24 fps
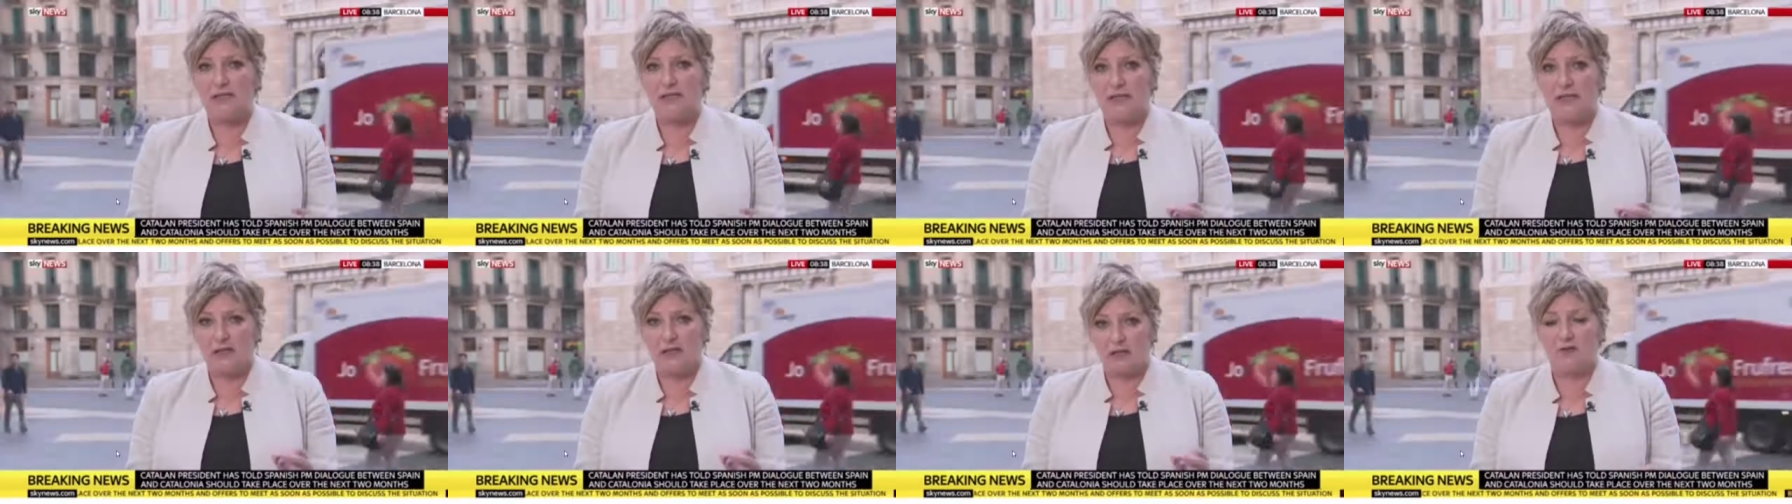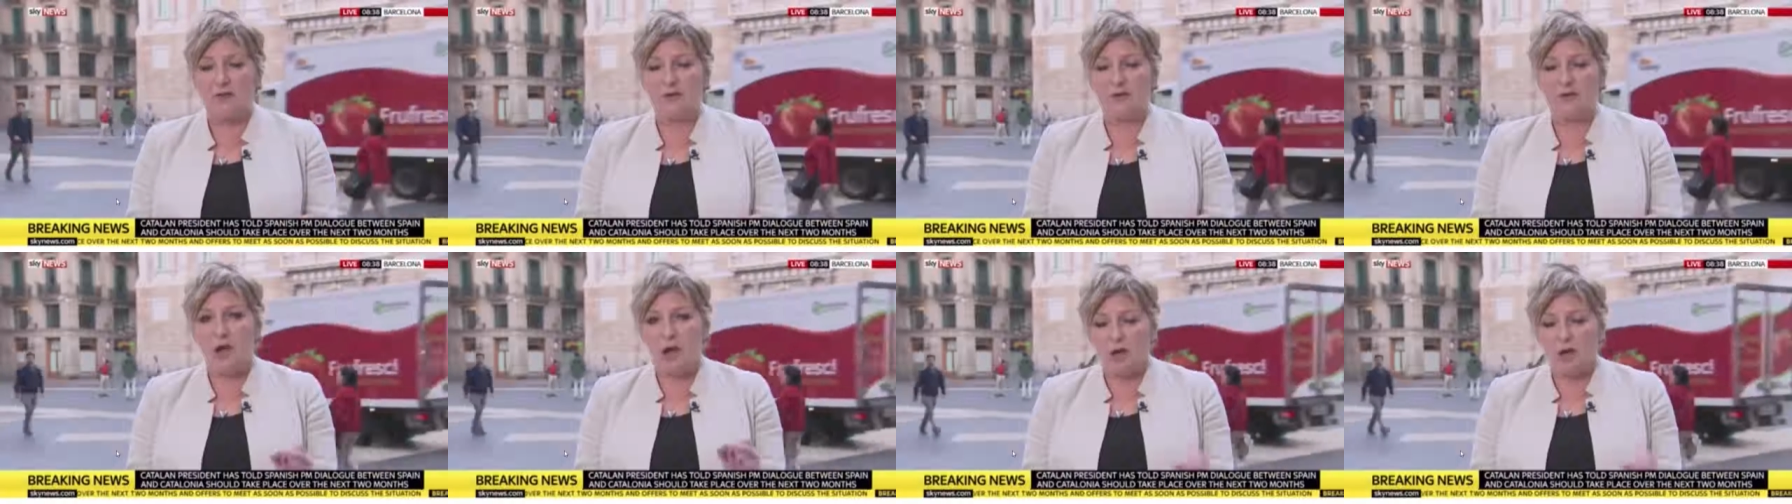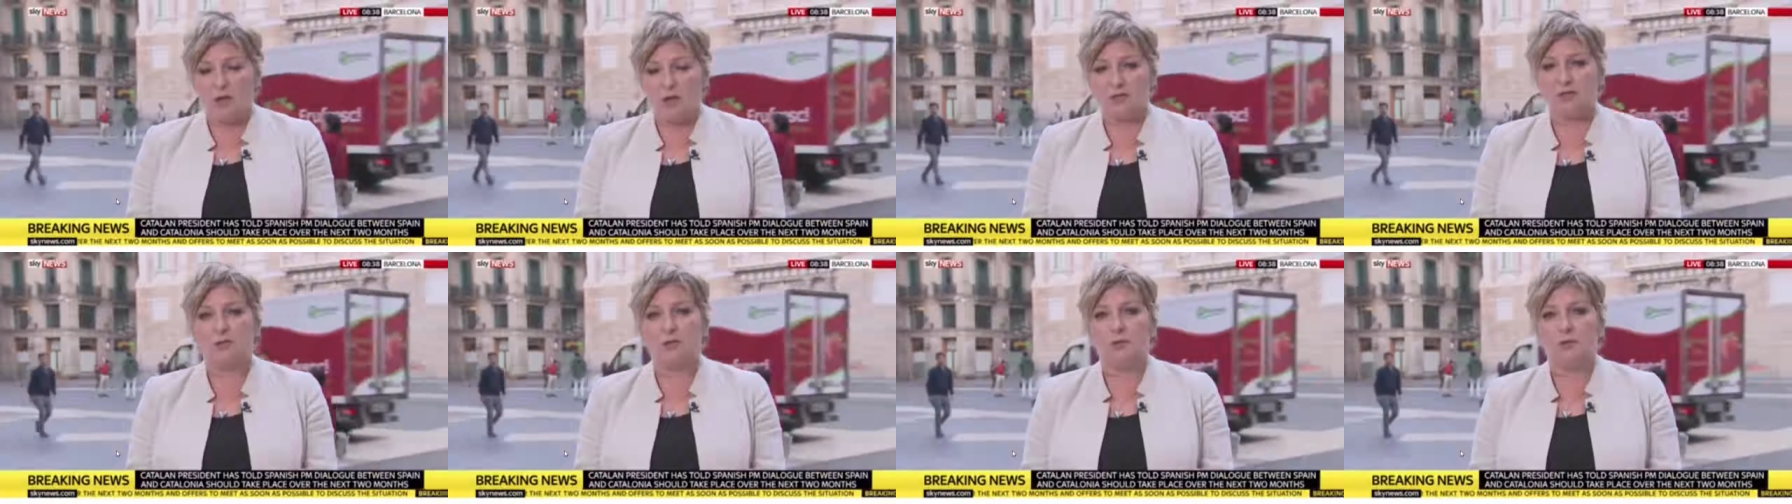invoke
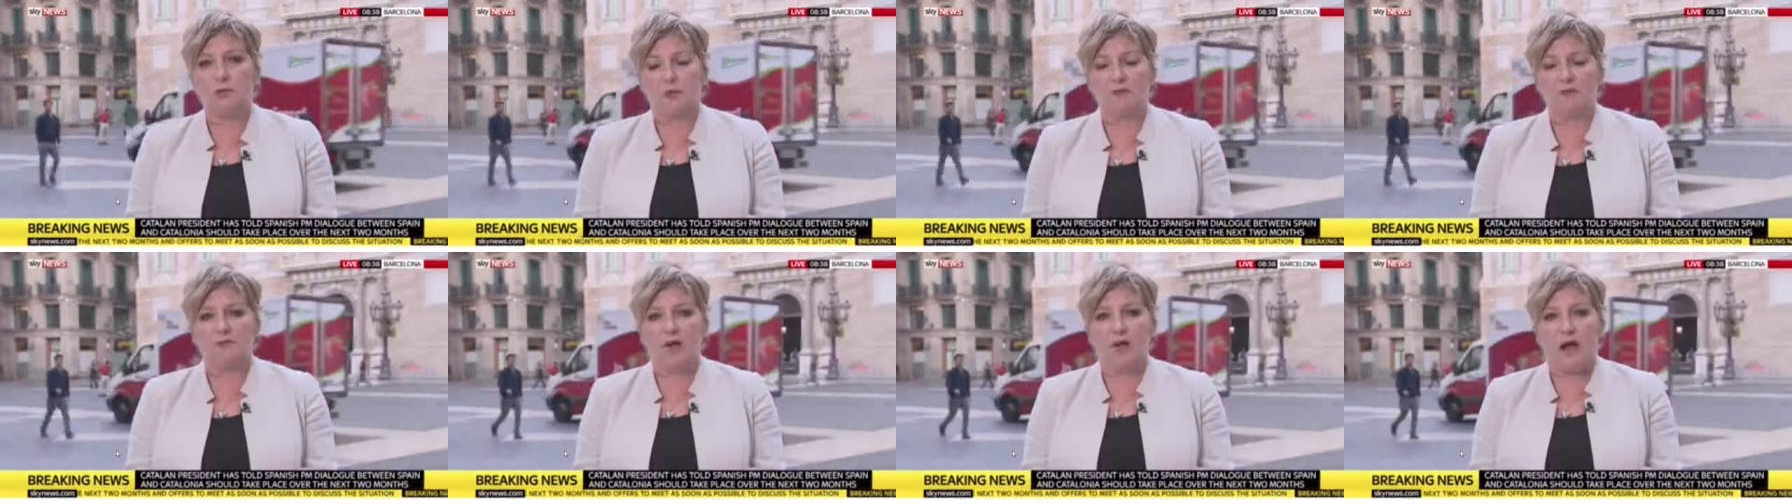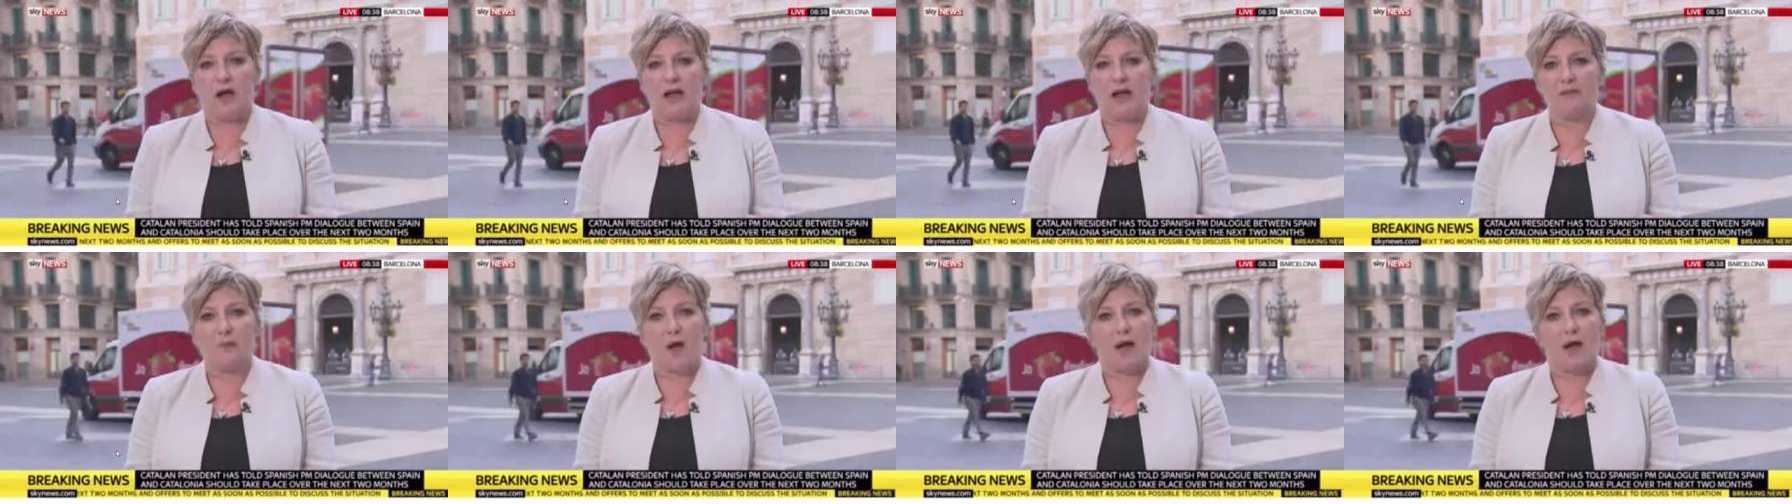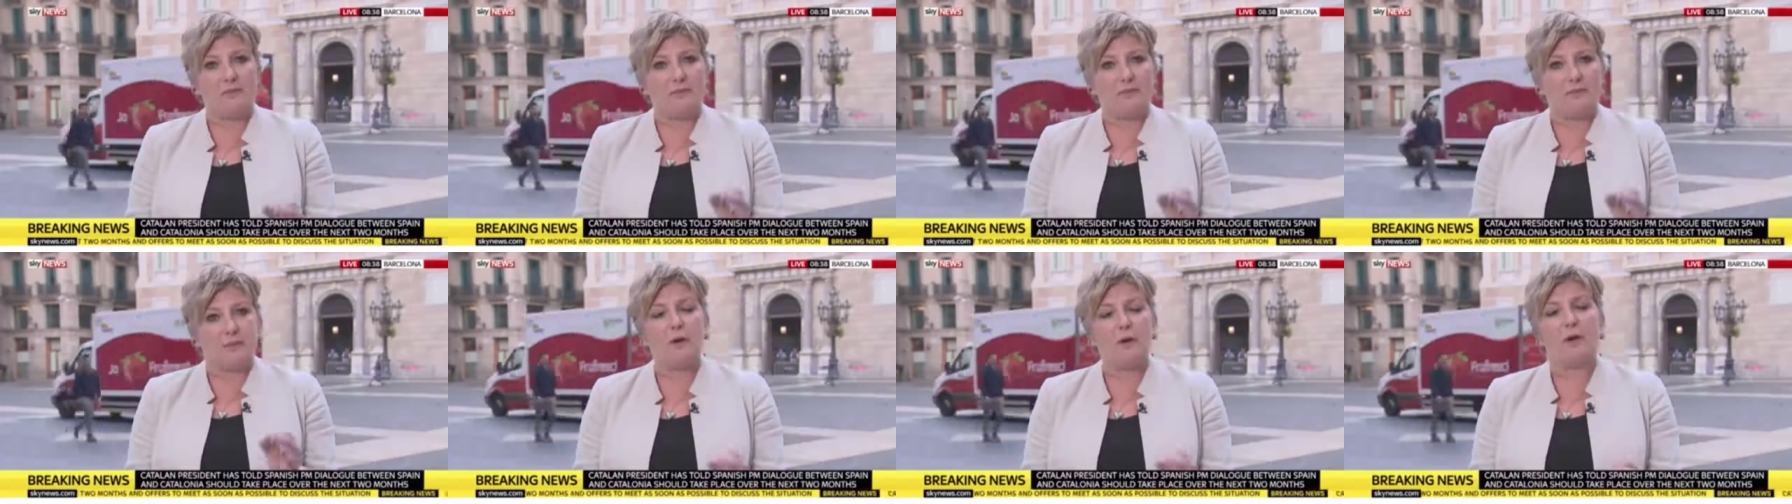Article one
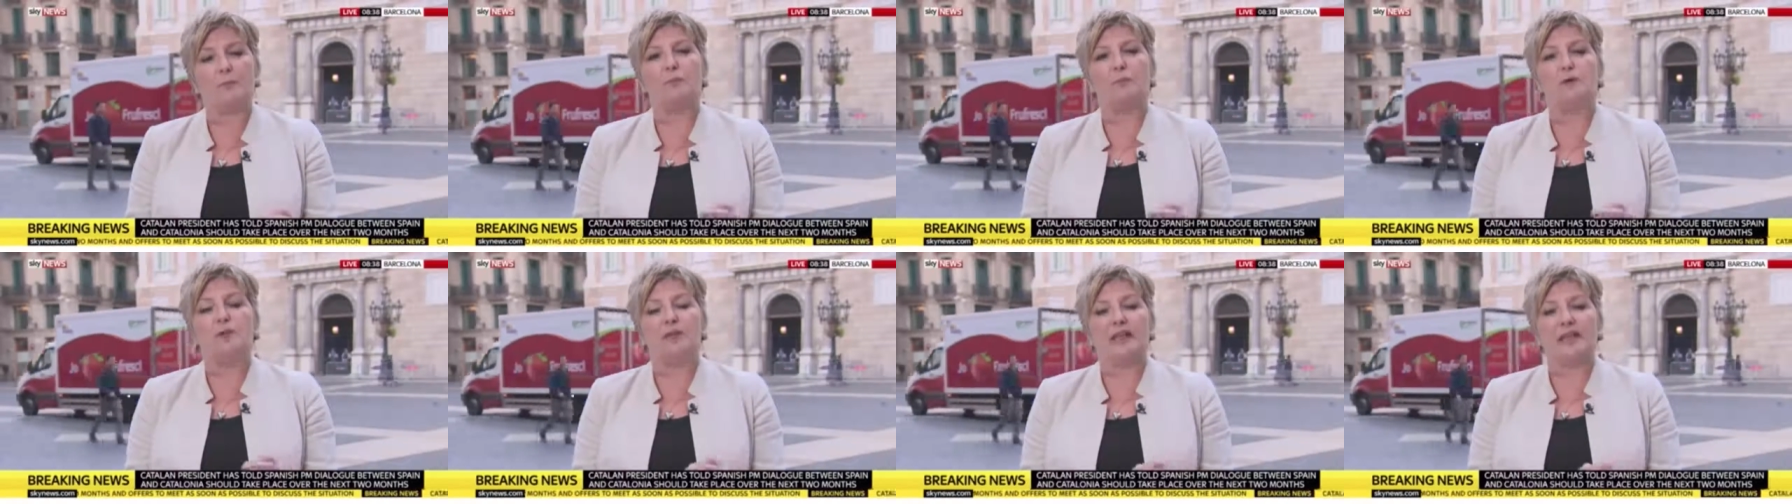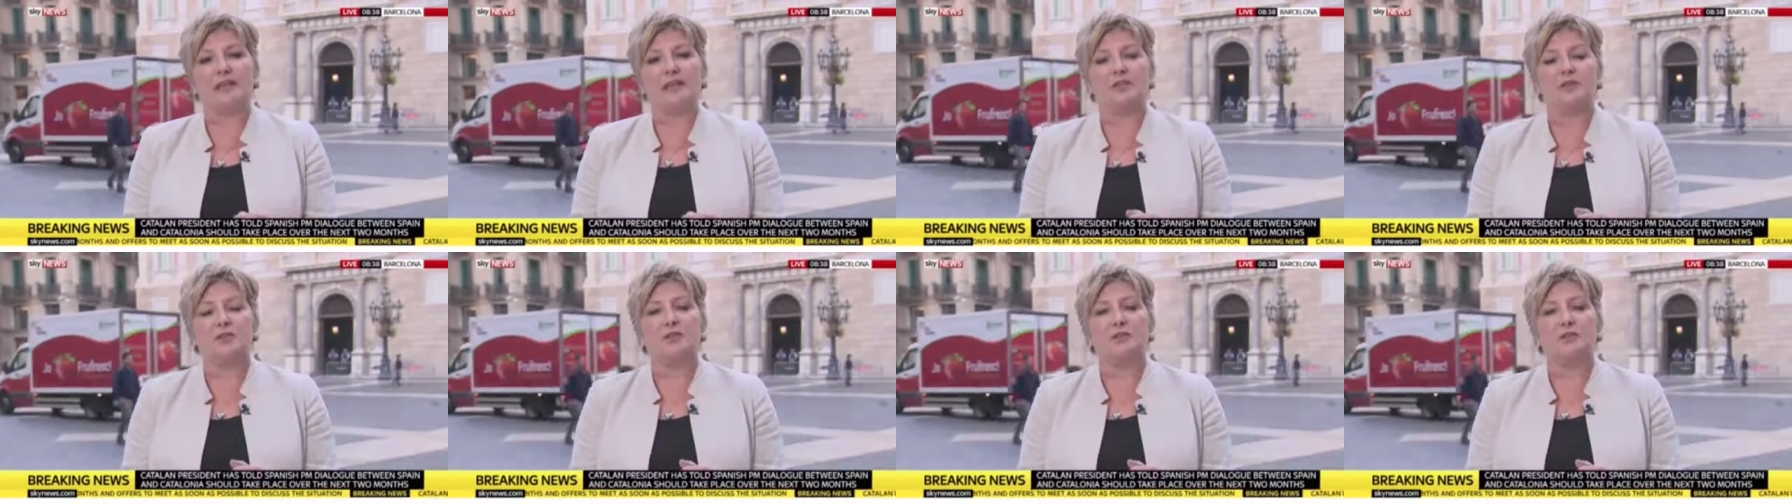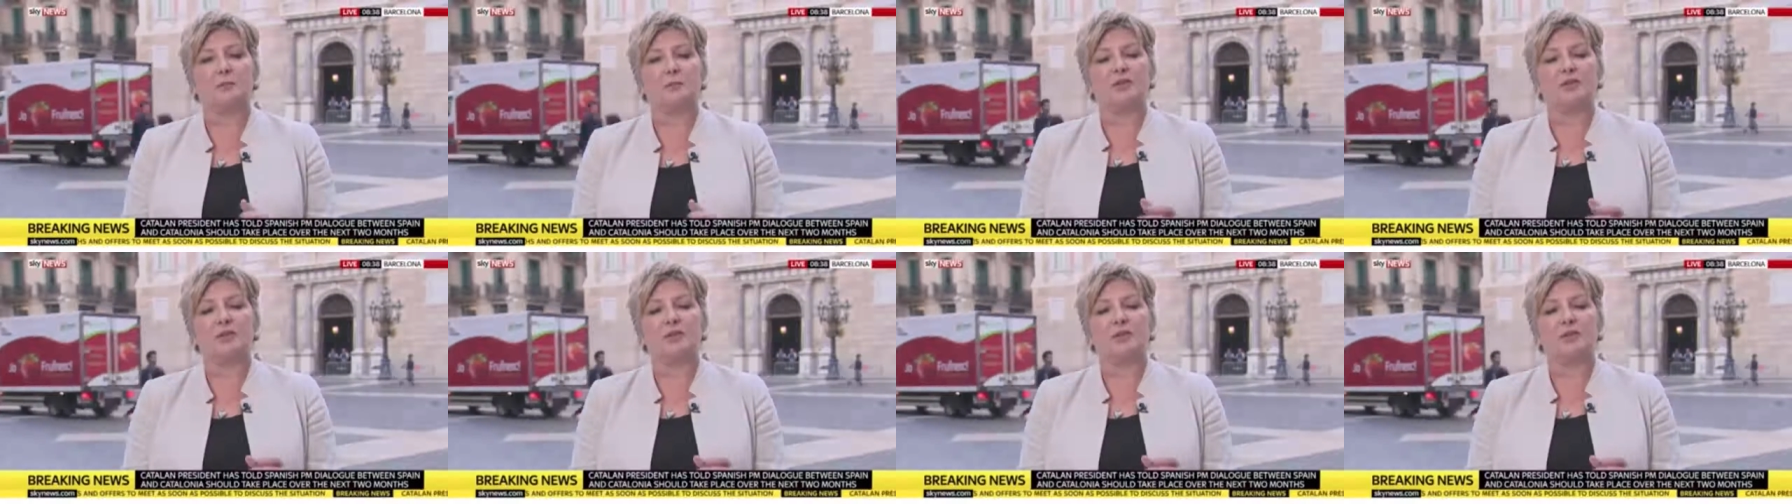fifty-five, but when will they do that?